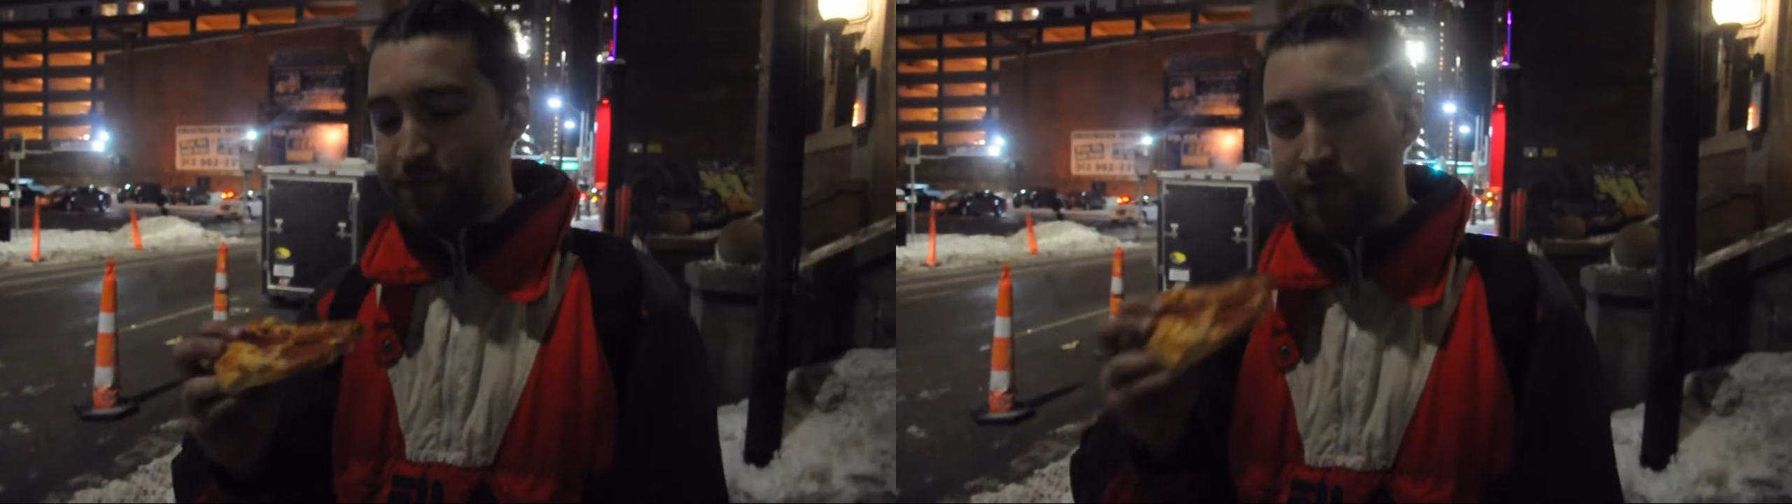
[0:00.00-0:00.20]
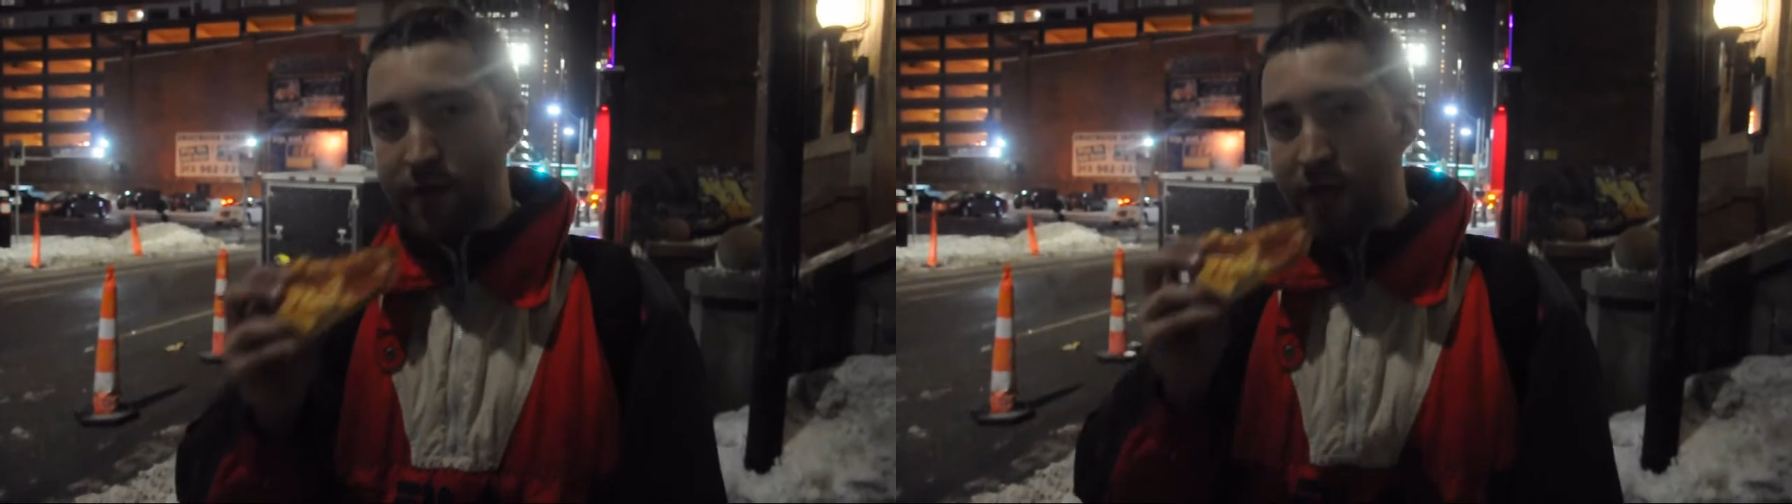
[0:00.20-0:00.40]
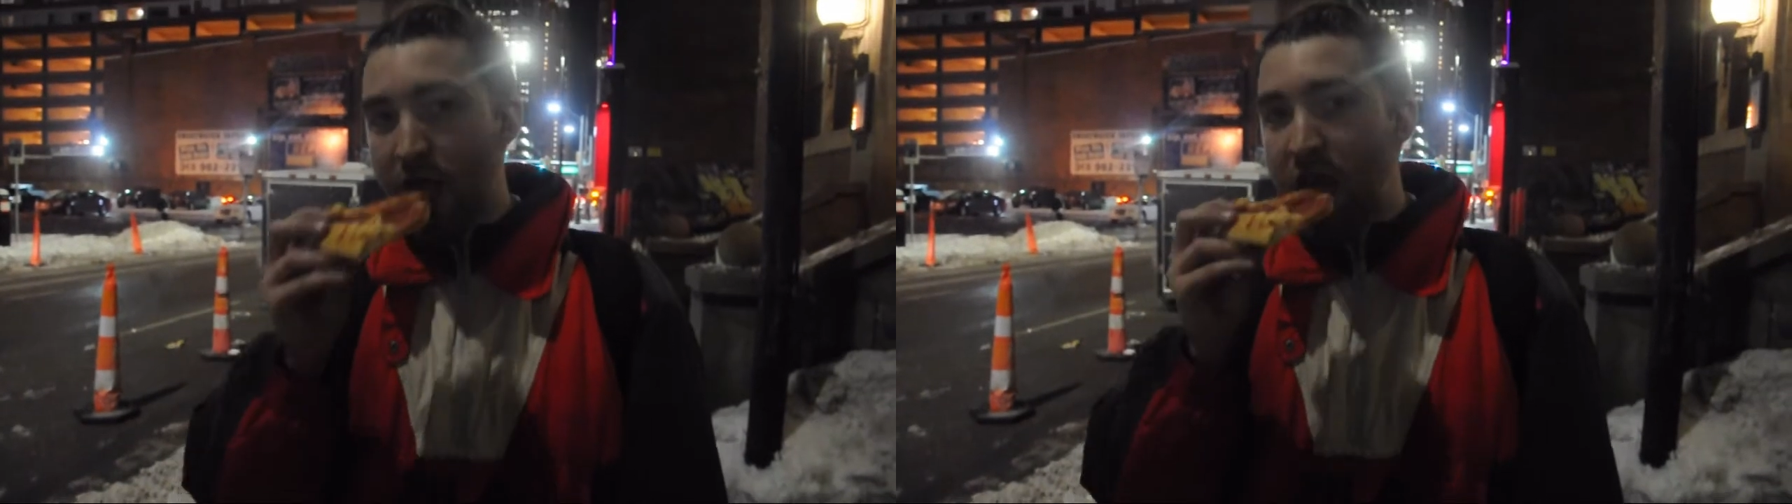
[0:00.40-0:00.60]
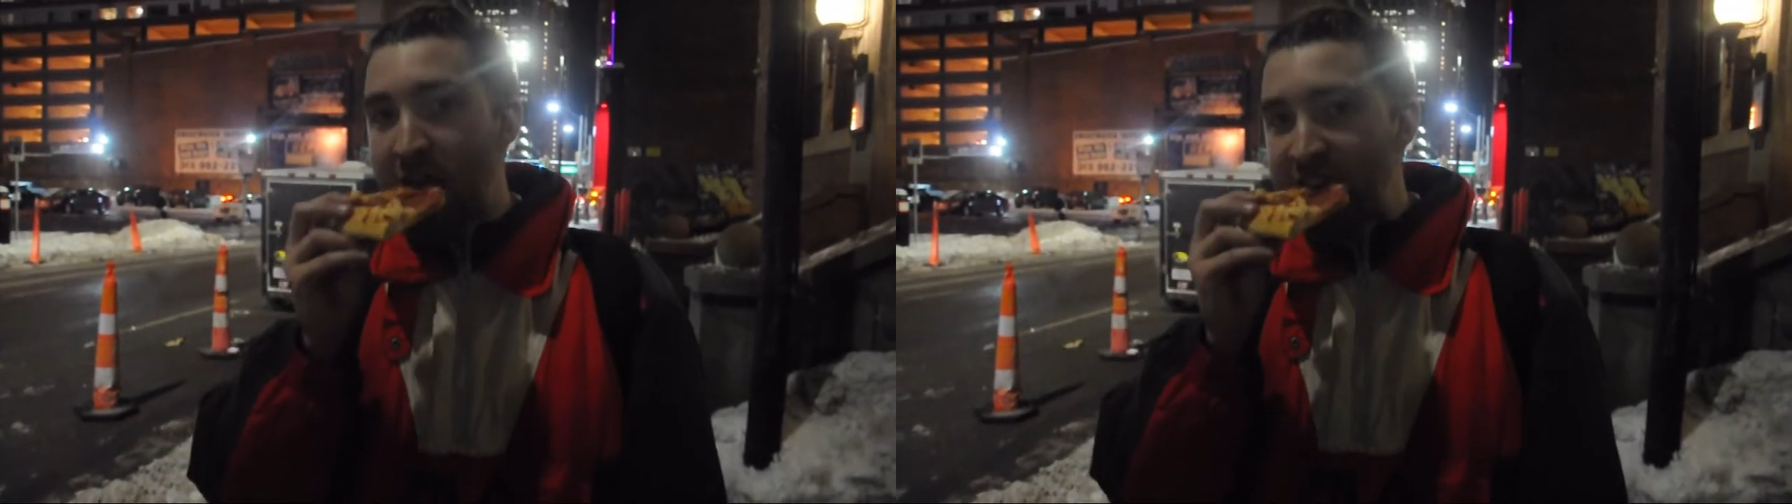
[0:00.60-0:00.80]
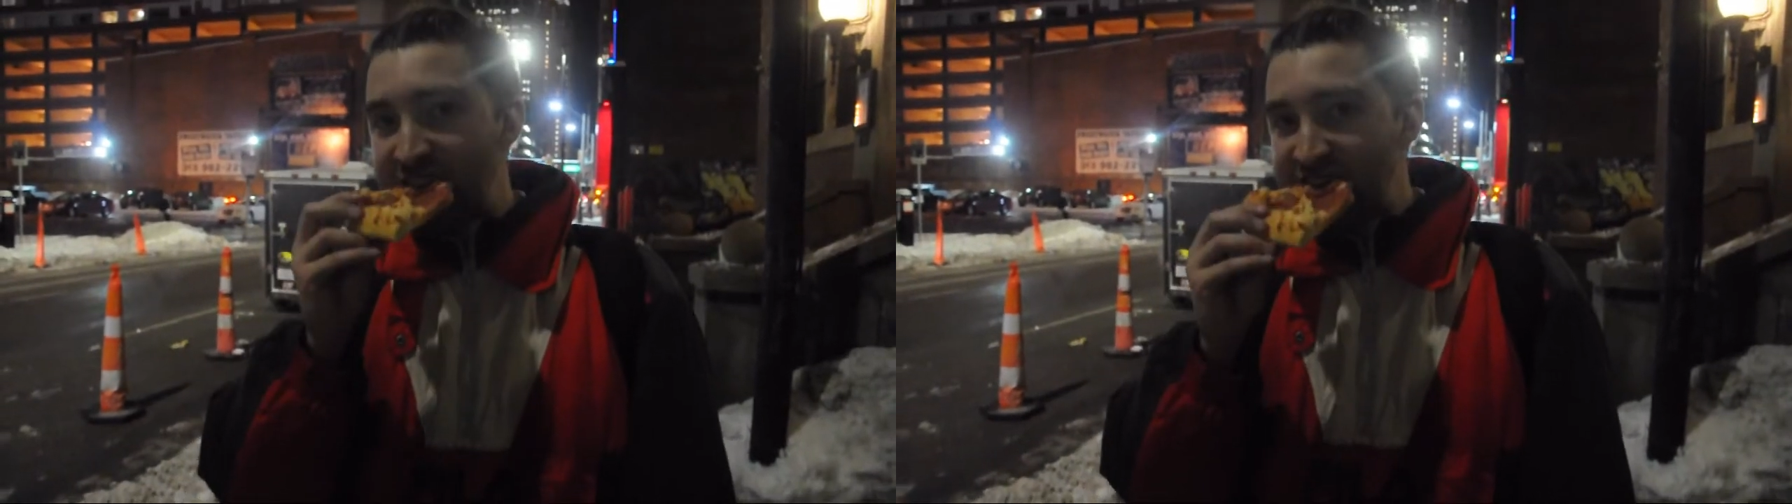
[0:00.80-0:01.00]
really like
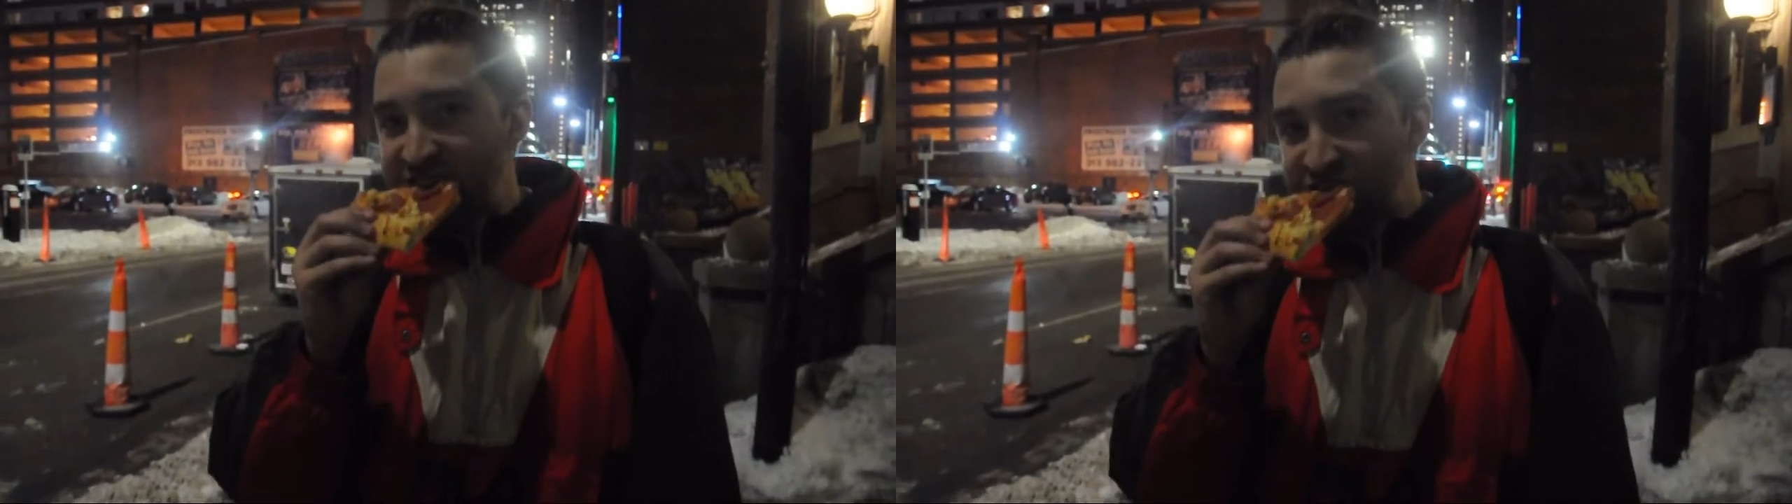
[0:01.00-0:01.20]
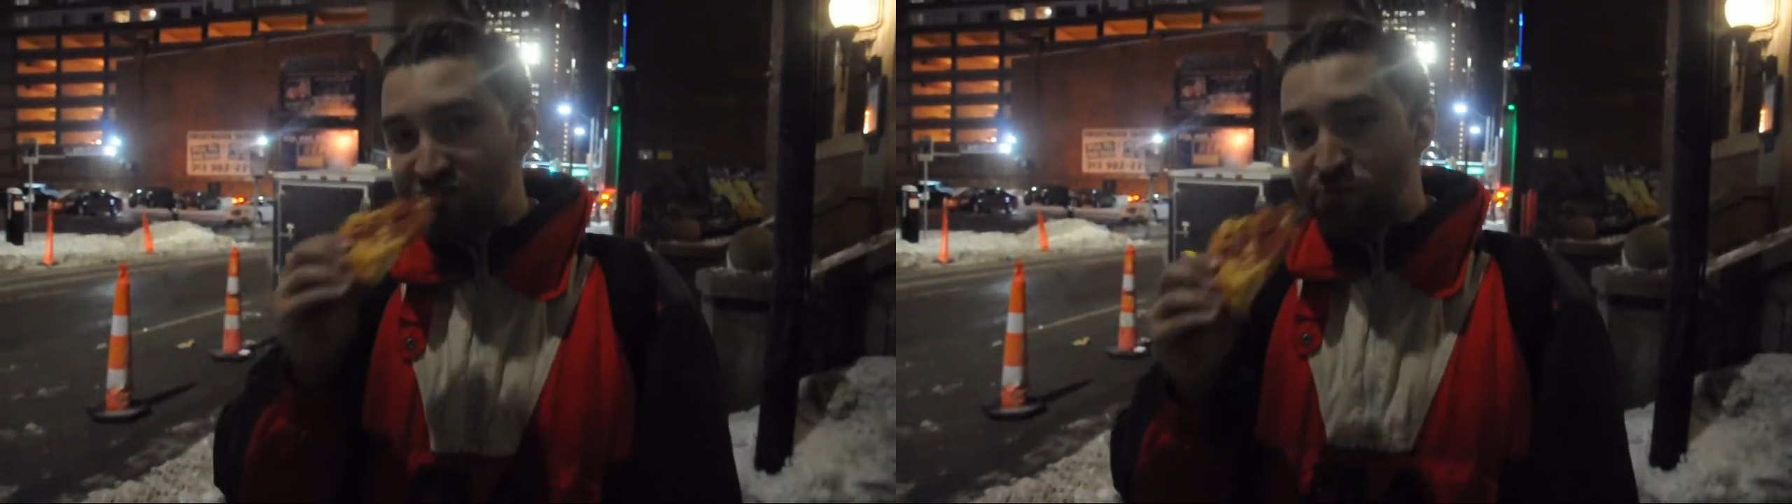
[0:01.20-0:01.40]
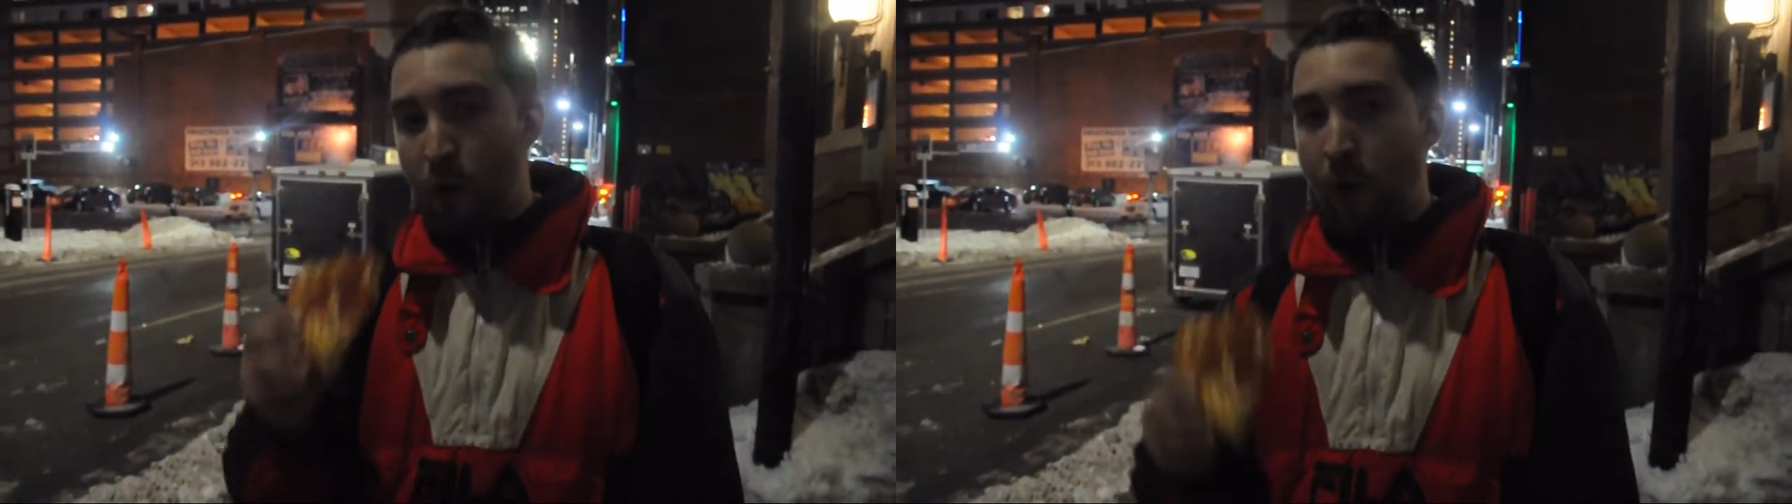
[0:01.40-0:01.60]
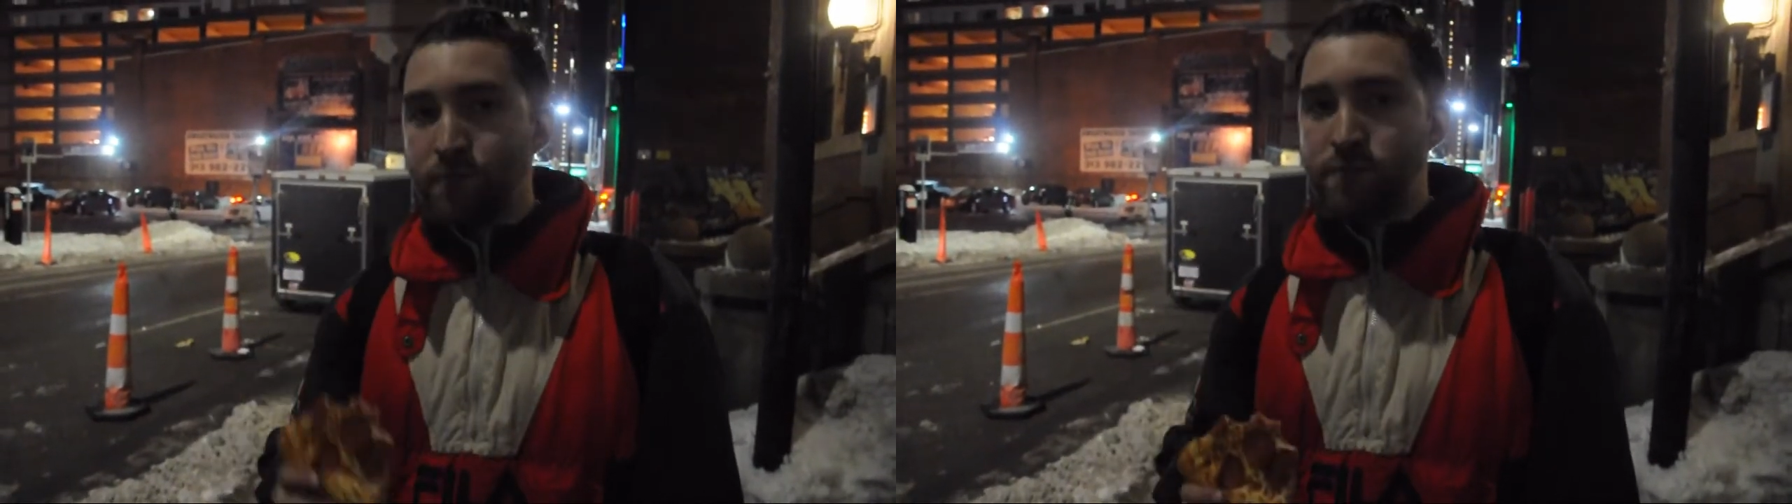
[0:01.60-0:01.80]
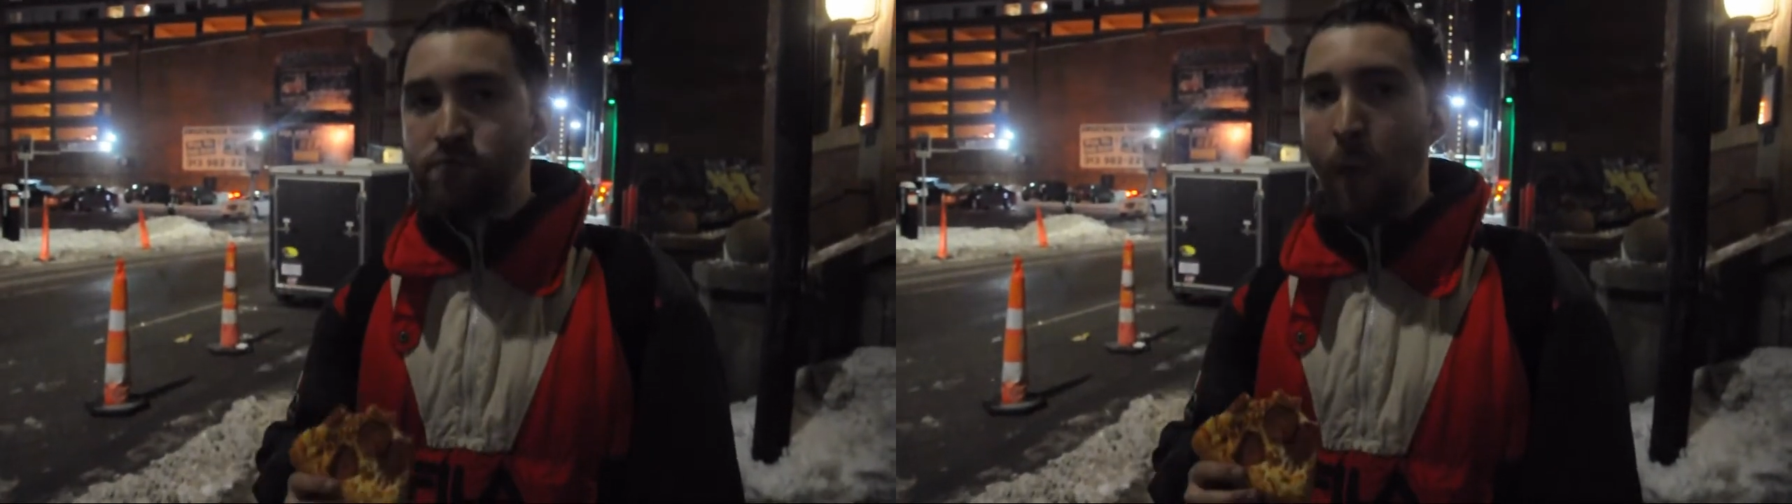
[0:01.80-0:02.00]
stopped like